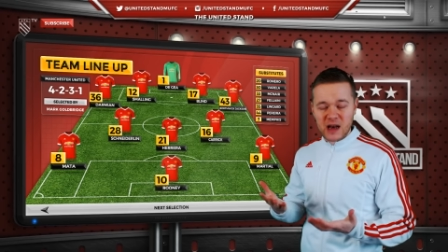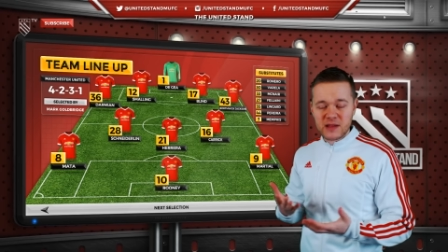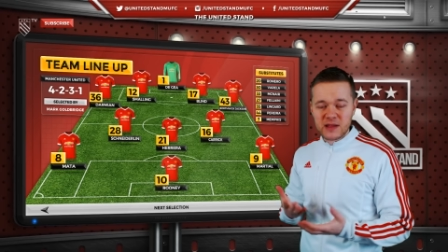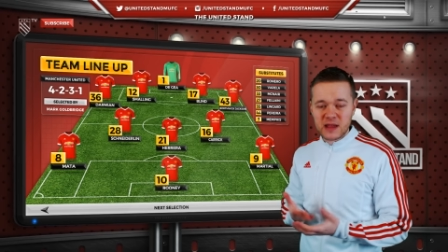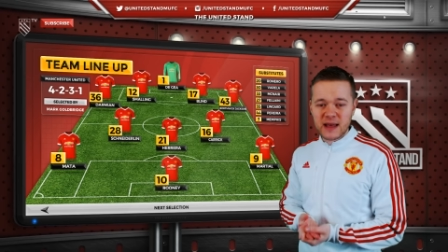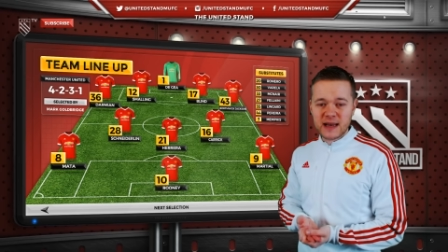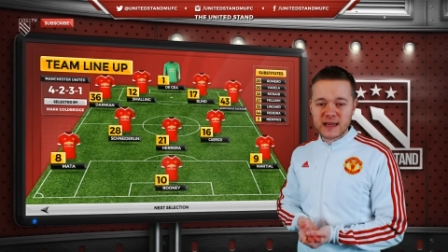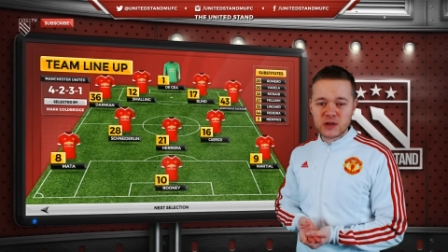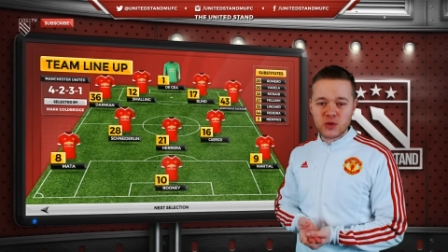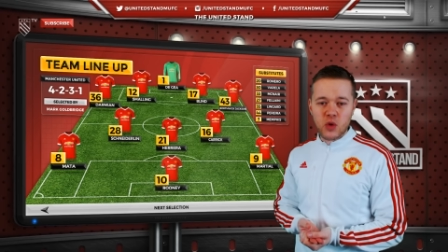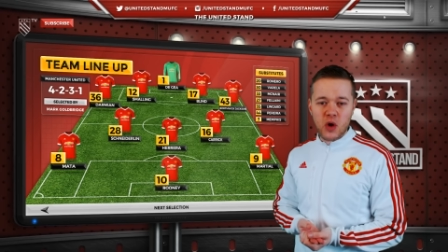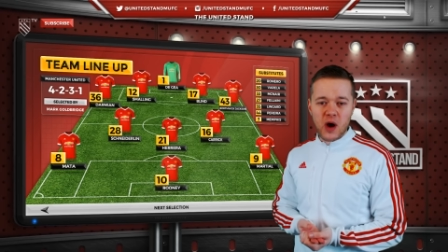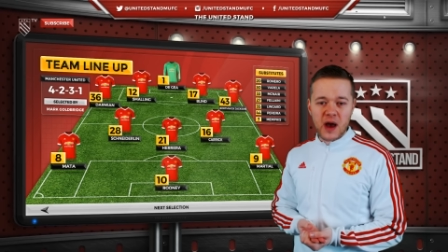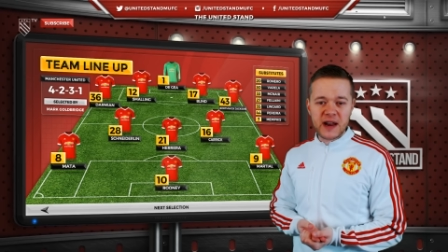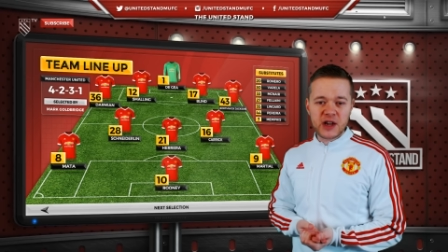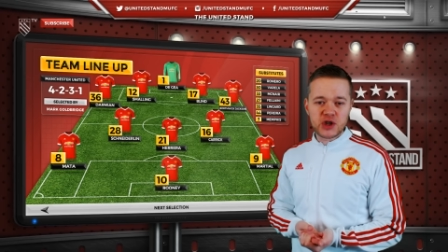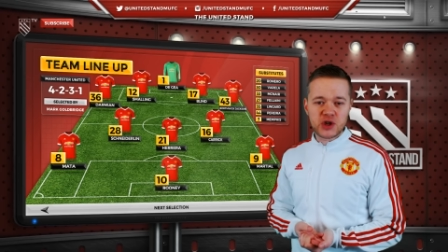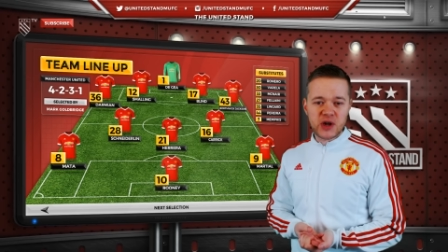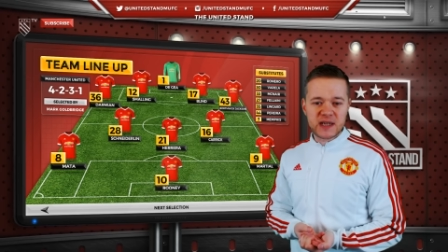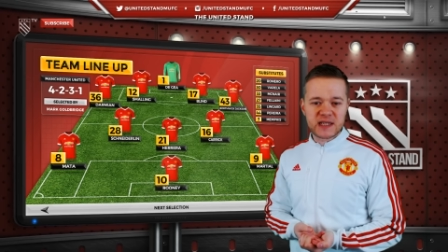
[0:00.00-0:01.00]
I think that's
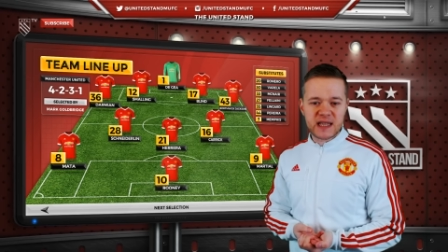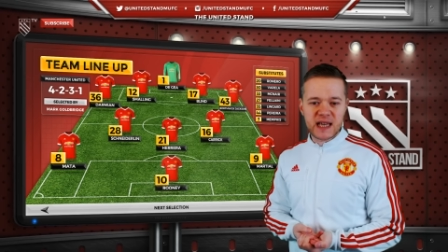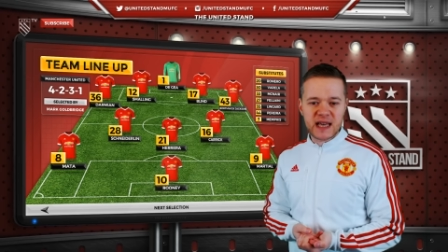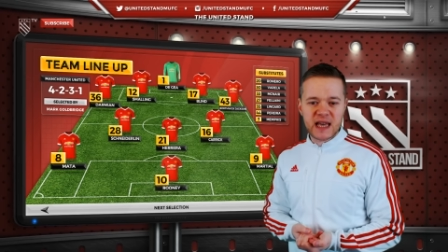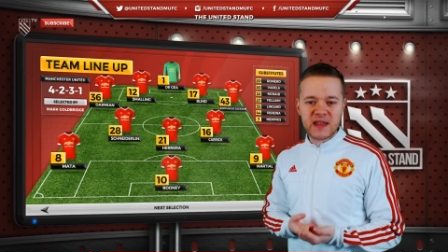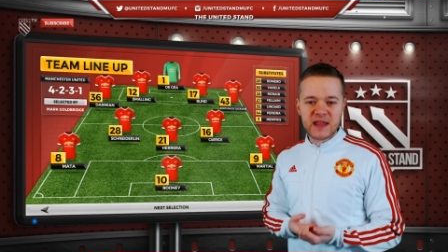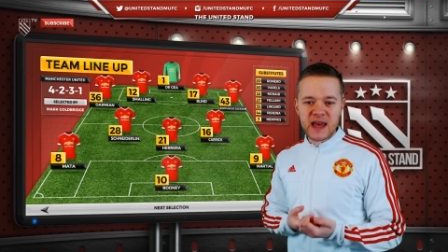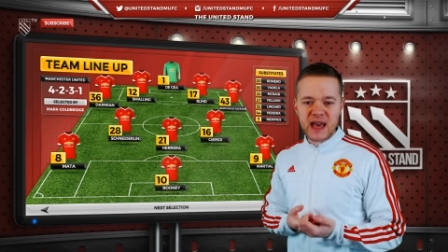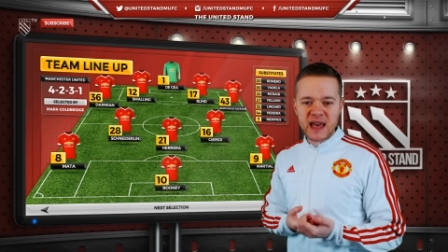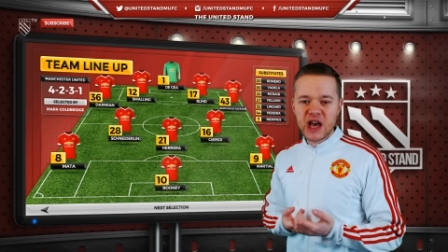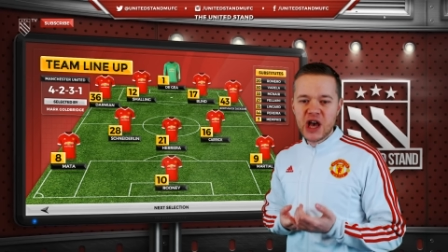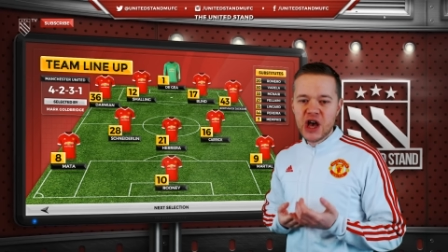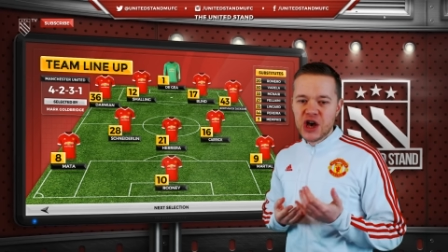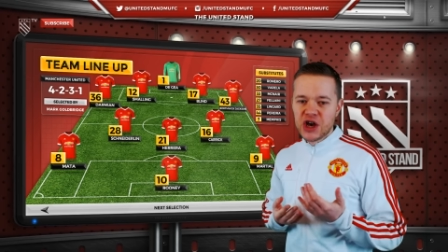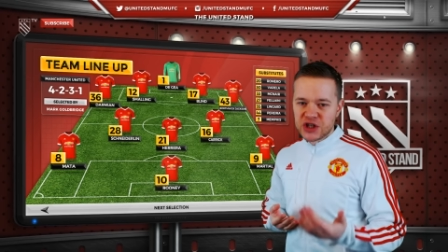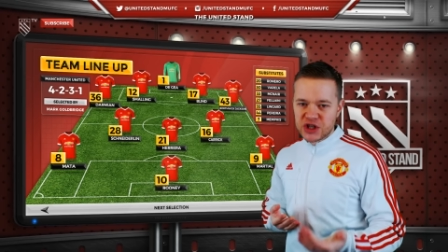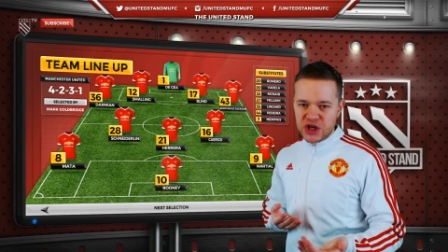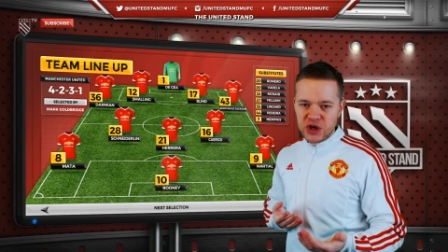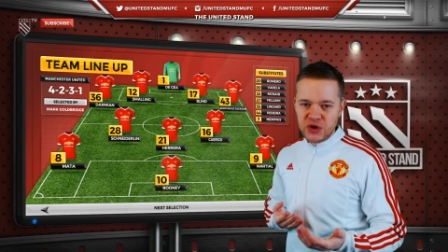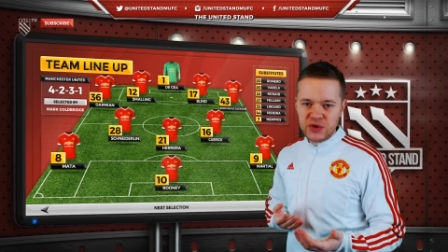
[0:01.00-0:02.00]
quite an interesting thing
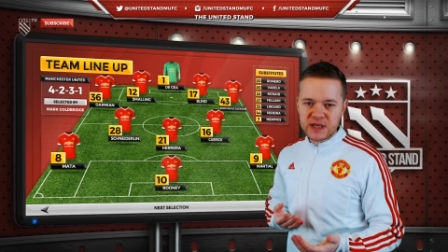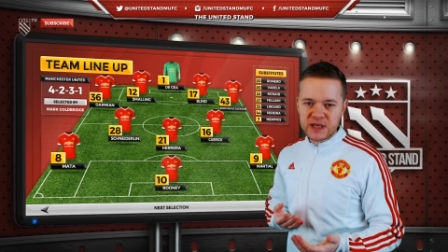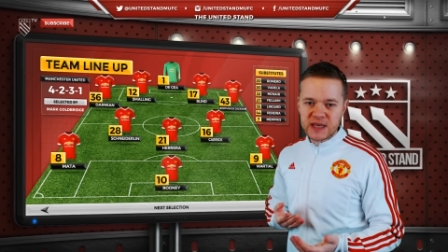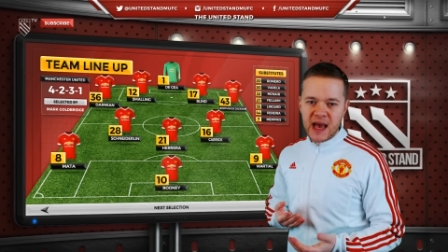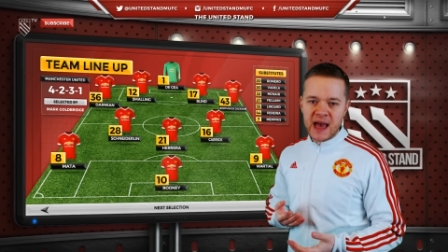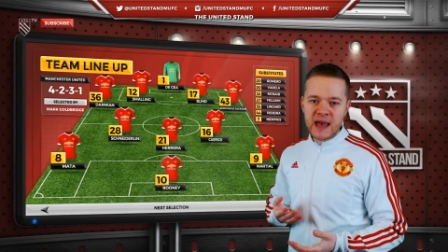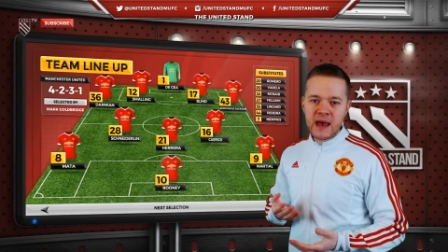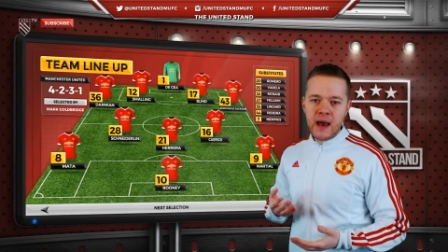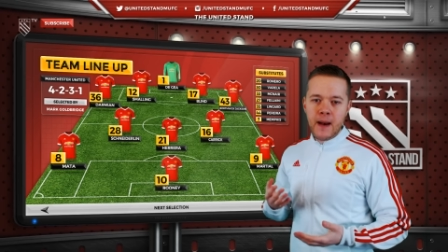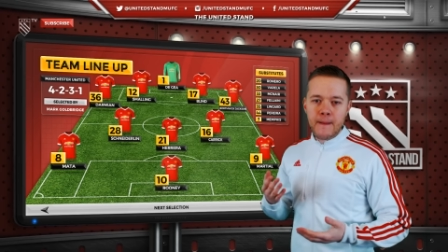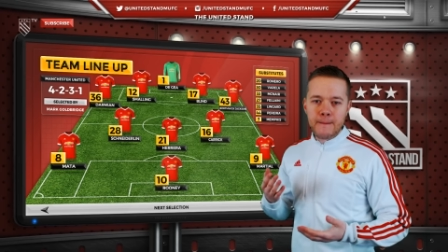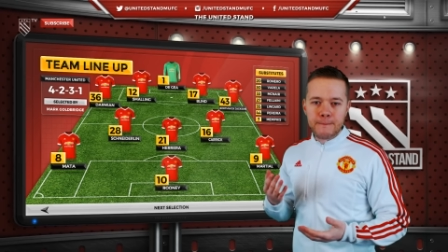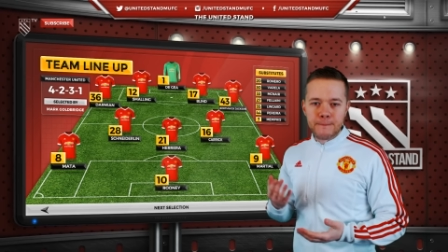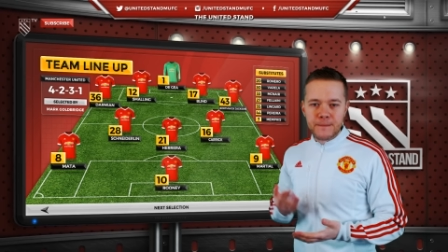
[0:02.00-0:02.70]
to say.